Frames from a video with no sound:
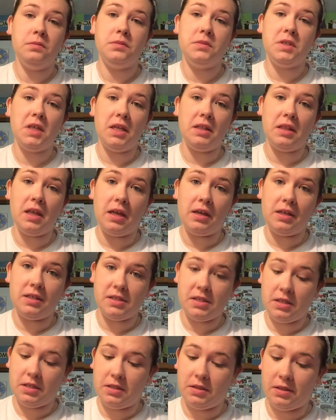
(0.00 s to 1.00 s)
Take that
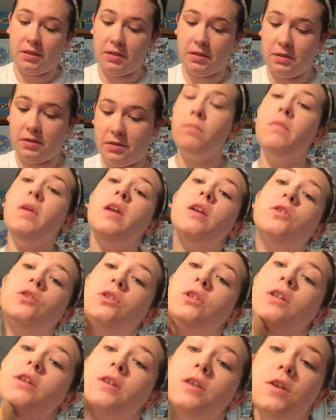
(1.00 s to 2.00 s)
as it is. Make
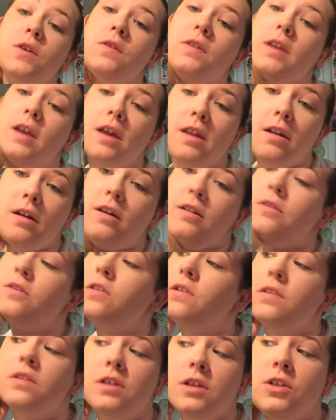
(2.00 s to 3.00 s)
sure you get
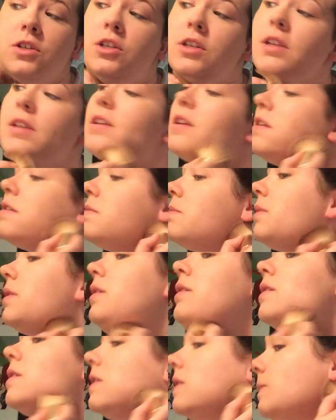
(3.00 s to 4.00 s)
under the chin
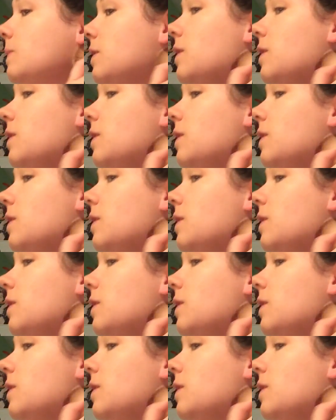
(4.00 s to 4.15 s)
because